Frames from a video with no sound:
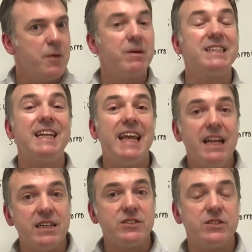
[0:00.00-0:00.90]
But in
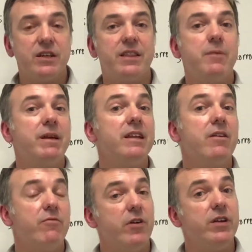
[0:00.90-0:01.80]
English, they mean
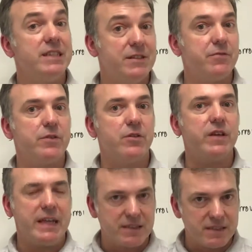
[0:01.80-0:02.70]
very different
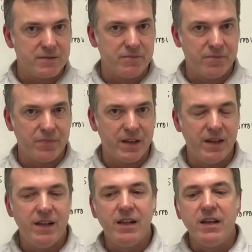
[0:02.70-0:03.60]
things.
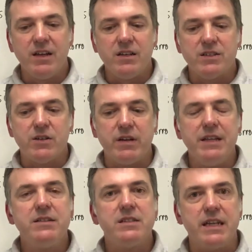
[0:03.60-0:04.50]
So in
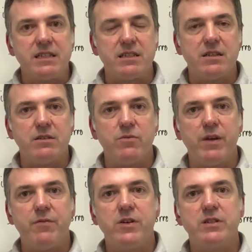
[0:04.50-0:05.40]
this lesson, we're
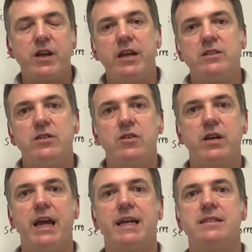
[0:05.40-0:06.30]
first going to look
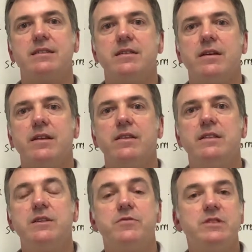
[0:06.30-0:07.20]
at the
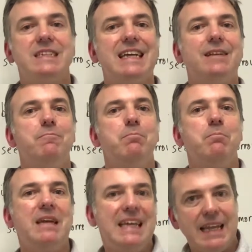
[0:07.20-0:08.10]
difference in
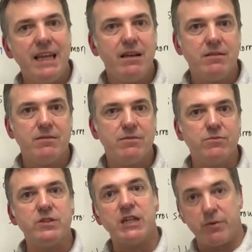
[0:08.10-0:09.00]
meaning,
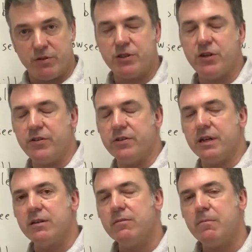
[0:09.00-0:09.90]
which I will show you
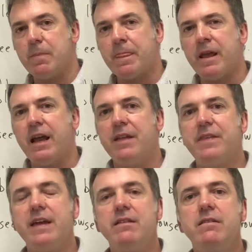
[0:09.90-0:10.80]
now. And
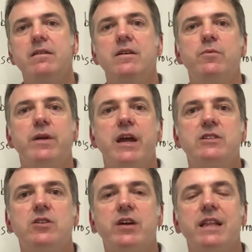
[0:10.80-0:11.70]
then we're going
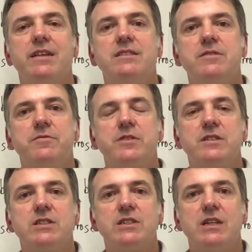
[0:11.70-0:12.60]
to look at the
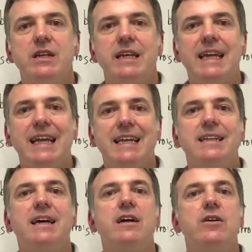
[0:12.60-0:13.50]
difference
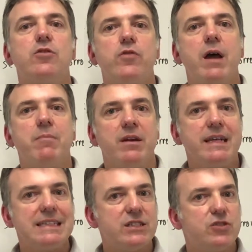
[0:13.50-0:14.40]
in grammar,
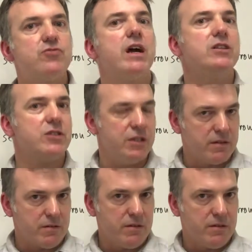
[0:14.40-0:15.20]
in structure.